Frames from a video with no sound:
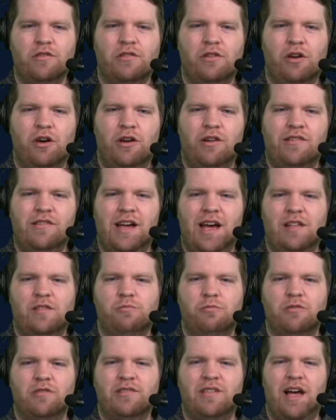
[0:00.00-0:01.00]
So go to
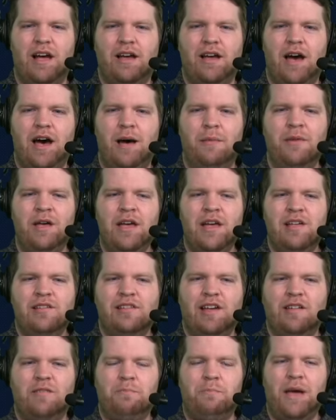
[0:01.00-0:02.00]

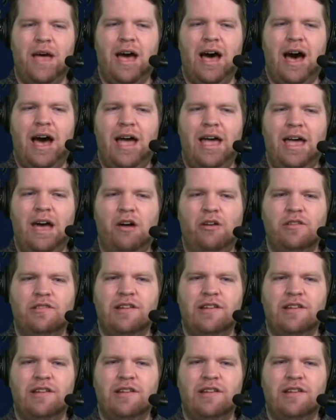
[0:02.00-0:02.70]
chatsports.com/BetIL,